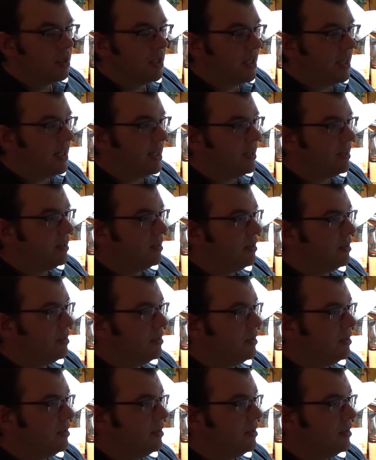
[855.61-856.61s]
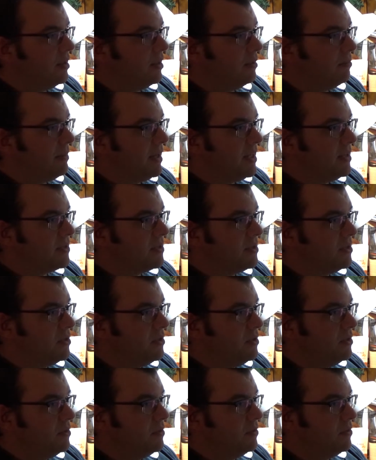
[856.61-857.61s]
and they're meant to
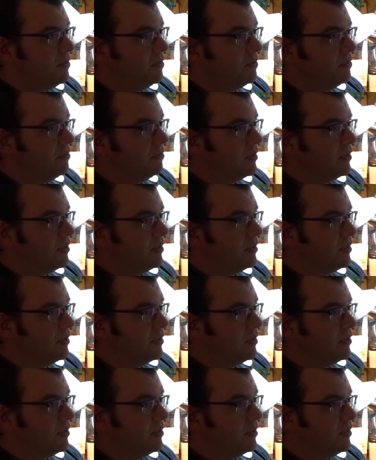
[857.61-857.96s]
do